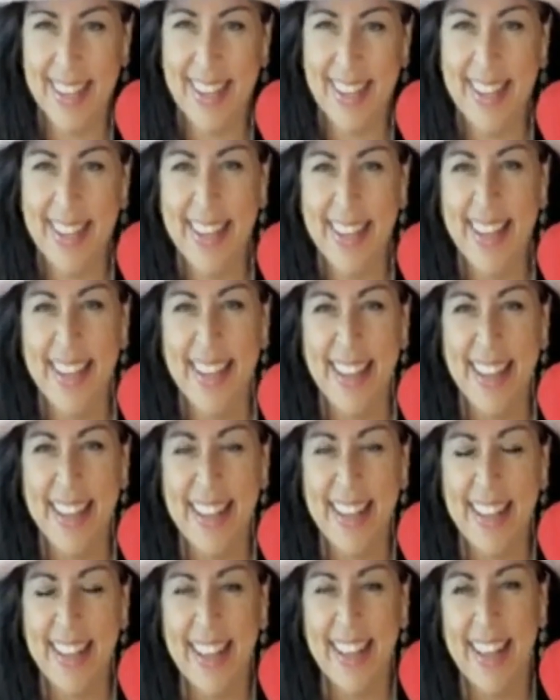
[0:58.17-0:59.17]

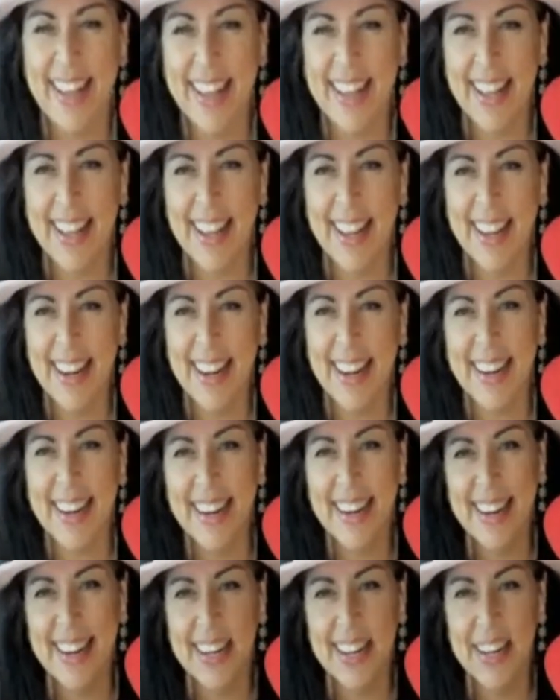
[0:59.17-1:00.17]

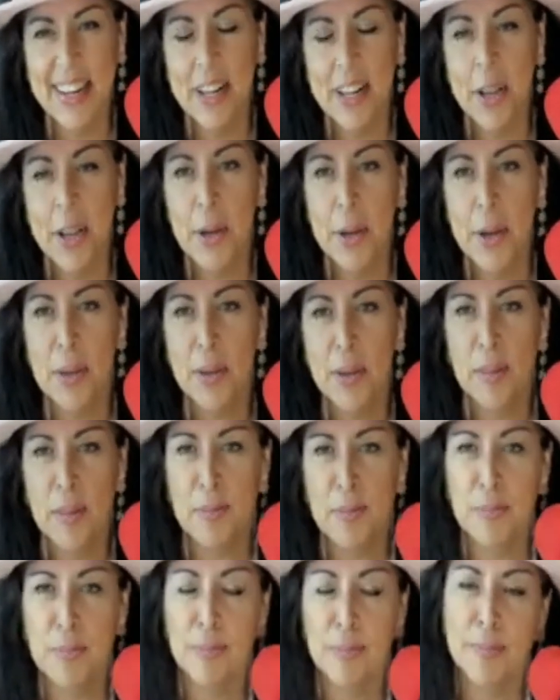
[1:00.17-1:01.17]

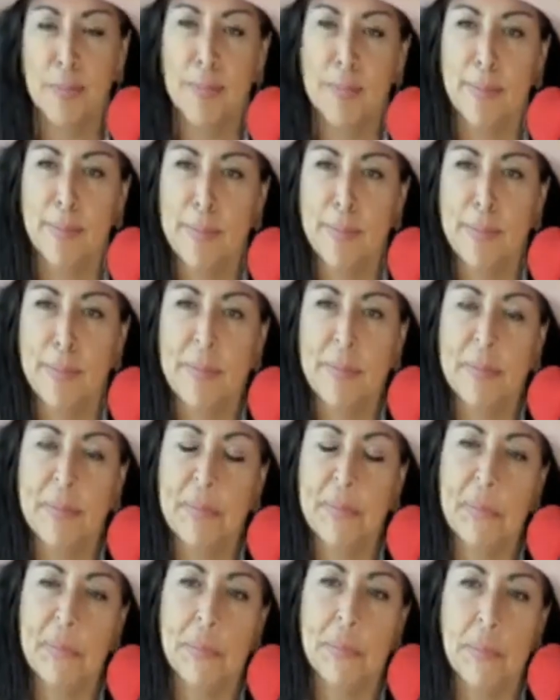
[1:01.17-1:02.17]

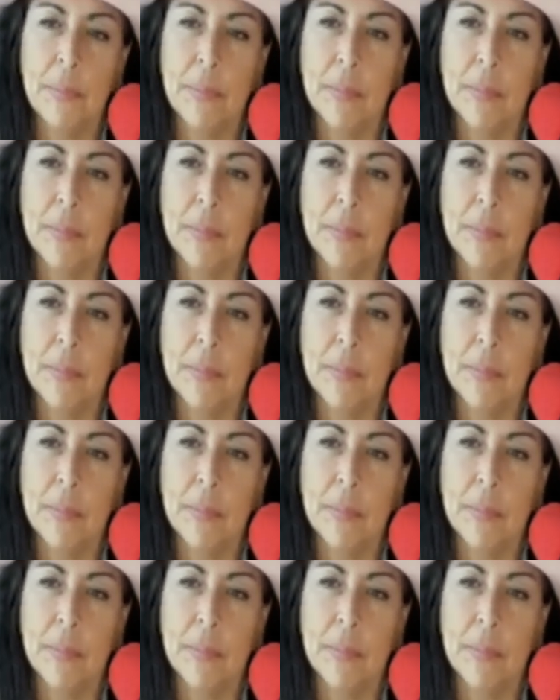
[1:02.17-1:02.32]
The person shown says nothing.